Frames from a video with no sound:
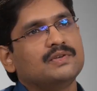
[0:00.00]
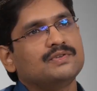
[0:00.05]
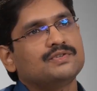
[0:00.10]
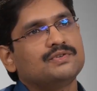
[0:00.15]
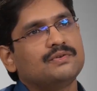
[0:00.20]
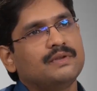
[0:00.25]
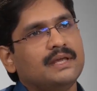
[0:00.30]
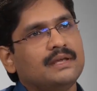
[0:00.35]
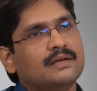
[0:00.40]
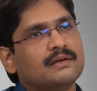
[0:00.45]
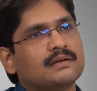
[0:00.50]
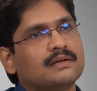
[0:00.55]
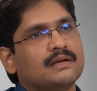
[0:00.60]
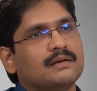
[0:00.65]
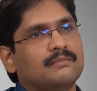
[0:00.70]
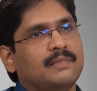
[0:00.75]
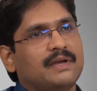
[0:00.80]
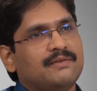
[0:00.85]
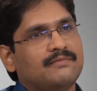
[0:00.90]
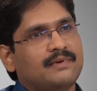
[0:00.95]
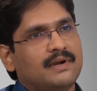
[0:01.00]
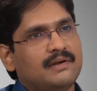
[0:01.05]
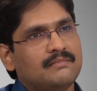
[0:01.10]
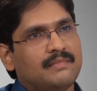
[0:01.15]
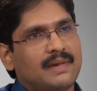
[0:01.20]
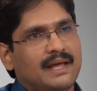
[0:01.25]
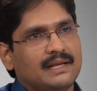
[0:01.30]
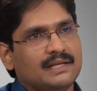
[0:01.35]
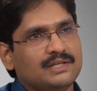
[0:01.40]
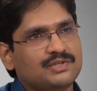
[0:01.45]
because during my fund
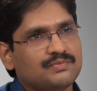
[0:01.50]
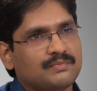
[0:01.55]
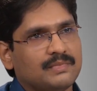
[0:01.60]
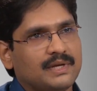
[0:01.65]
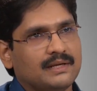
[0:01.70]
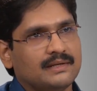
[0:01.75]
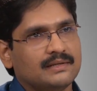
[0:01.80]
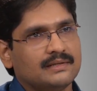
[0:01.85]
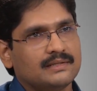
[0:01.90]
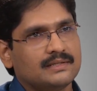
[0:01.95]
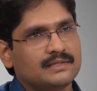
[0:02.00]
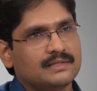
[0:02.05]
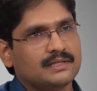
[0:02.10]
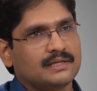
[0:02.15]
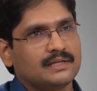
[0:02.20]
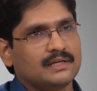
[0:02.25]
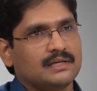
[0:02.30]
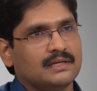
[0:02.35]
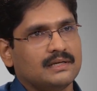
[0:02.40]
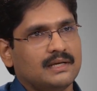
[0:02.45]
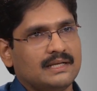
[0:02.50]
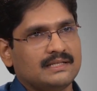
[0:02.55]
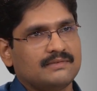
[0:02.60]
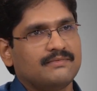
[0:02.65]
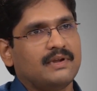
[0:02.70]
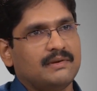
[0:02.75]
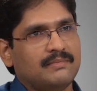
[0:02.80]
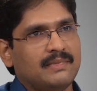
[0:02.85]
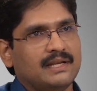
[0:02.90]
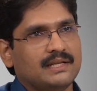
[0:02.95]
management, as a
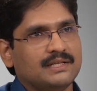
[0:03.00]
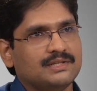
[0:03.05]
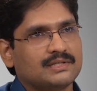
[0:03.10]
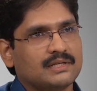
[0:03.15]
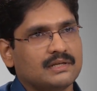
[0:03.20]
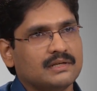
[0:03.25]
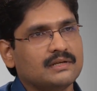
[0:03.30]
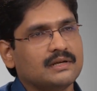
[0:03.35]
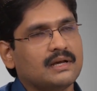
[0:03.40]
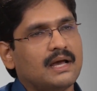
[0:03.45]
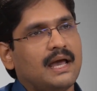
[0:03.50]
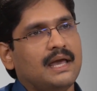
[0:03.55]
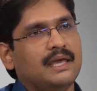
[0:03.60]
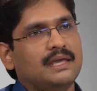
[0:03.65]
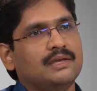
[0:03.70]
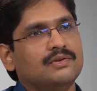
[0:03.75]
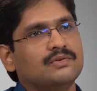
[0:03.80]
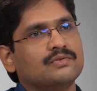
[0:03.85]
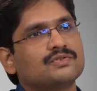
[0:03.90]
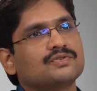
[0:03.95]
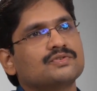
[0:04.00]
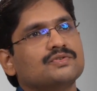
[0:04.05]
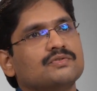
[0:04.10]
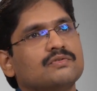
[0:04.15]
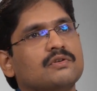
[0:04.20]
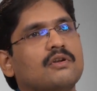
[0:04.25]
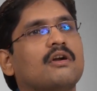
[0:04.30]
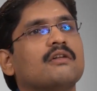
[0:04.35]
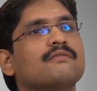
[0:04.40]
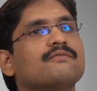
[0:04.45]
fund manager, I used to
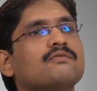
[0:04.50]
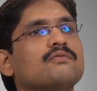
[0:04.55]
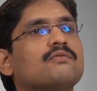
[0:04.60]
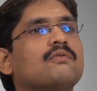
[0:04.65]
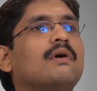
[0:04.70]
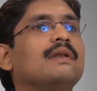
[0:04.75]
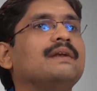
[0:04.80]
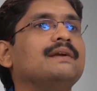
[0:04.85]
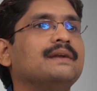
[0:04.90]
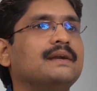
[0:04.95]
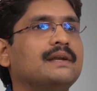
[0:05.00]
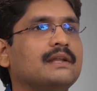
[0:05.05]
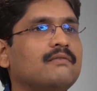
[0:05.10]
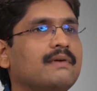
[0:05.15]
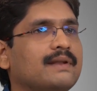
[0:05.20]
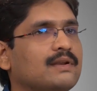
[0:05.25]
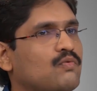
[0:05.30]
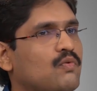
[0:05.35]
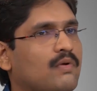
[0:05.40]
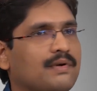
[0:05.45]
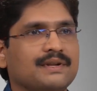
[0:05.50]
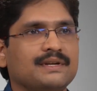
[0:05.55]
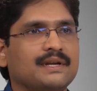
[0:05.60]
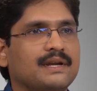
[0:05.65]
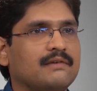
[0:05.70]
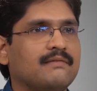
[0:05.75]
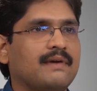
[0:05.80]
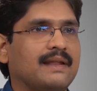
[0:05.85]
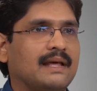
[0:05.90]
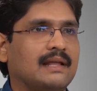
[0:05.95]
do a lot of qualitative and
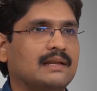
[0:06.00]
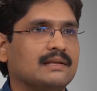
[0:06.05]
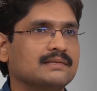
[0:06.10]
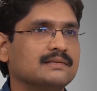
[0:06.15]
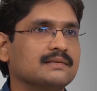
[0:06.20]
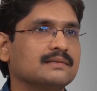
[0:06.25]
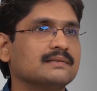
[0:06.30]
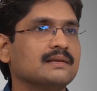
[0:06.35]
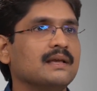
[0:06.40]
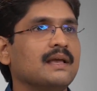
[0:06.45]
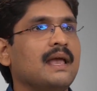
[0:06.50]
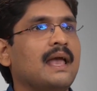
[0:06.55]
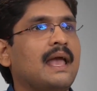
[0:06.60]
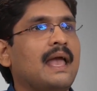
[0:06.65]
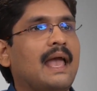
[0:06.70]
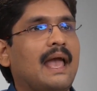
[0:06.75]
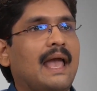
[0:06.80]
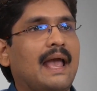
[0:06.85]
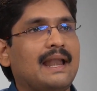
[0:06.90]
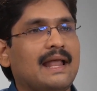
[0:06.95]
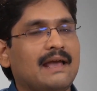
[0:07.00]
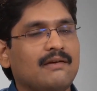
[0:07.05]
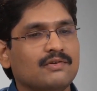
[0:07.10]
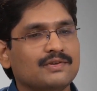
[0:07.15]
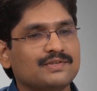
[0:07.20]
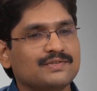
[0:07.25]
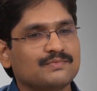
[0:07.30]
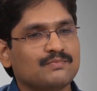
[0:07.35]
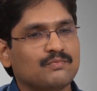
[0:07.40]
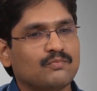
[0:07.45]
quantitative analysis. And I
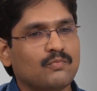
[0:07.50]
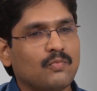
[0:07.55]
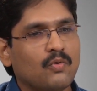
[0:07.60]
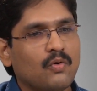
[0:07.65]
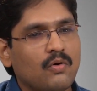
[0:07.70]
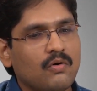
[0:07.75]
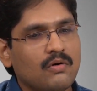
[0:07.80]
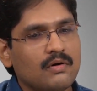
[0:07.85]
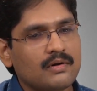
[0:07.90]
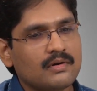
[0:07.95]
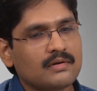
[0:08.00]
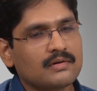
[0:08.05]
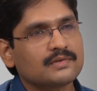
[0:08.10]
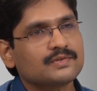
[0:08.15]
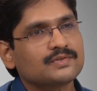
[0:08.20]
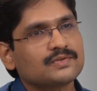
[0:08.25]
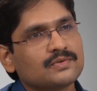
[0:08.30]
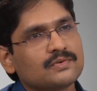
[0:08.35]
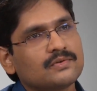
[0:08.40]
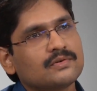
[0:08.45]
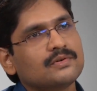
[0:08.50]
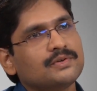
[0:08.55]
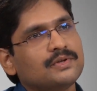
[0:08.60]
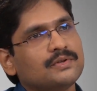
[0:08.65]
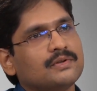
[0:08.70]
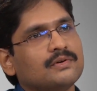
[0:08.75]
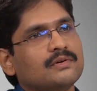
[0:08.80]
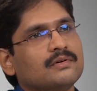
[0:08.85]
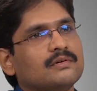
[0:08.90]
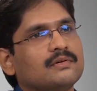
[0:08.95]
was more so, you
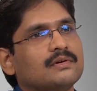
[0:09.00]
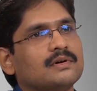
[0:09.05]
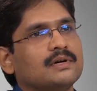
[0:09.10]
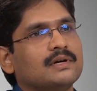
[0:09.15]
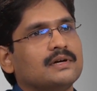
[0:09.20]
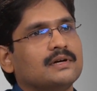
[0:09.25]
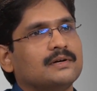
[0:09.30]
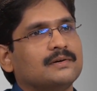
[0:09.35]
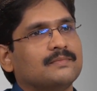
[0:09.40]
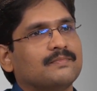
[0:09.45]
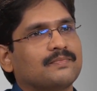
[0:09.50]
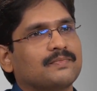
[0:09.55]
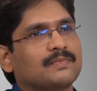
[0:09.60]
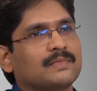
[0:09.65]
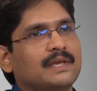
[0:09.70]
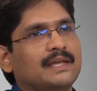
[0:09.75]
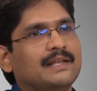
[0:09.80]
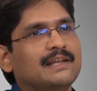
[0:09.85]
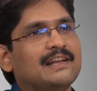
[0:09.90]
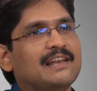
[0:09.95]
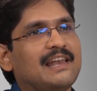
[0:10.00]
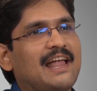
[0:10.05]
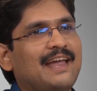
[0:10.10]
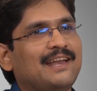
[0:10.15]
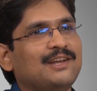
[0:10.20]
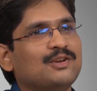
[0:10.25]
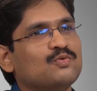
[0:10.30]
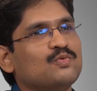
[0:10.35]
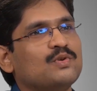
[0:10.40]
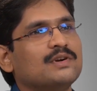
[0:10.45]
know,
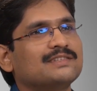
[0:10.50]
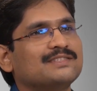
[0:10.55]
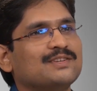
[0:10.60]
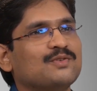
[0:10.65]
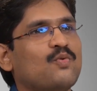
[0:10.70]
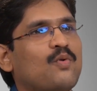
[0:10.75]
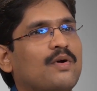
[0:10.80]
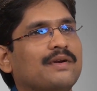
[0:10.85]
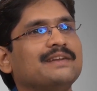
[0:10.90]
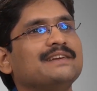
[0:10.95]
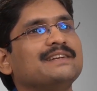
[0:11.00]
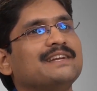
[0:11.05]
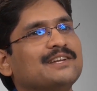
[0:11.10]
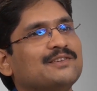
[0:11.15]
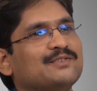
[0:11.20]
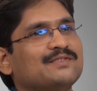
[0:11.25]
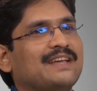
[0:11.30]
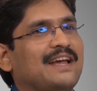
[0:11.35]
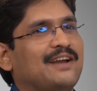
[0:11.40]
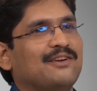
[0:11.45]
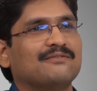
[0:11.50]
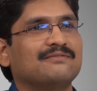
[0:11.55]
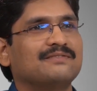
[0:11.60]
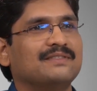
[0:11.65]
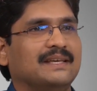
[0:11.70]
inclined towards the quantitative side of